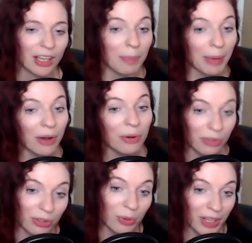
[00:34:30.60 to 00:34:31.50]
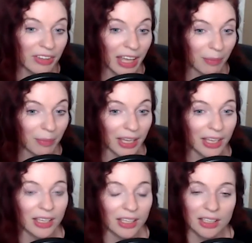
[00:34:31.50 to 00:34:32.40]
about the Queen's
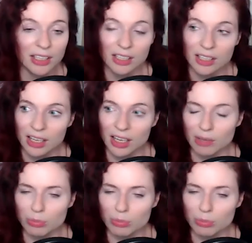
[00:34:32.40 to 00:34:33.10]
Gambit, which